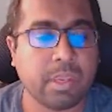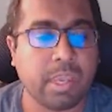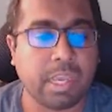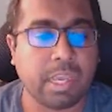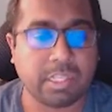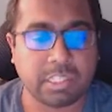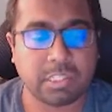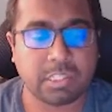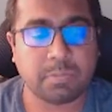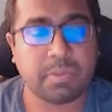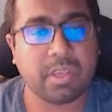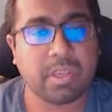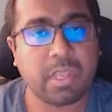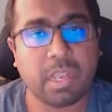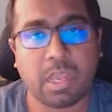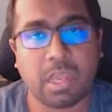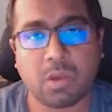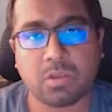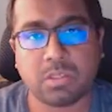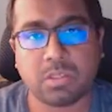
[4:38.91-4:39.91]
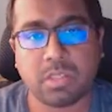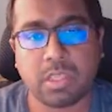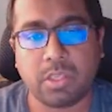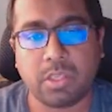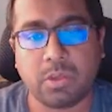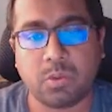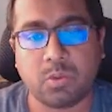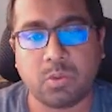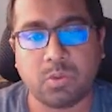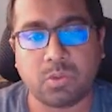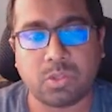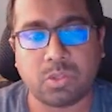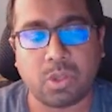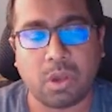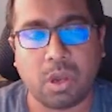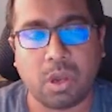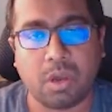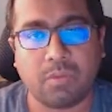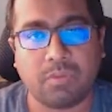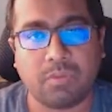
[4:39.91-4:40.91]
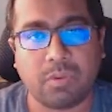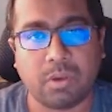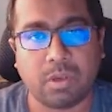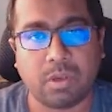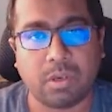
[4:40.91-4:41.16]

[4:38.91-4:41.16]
HSP allows the use of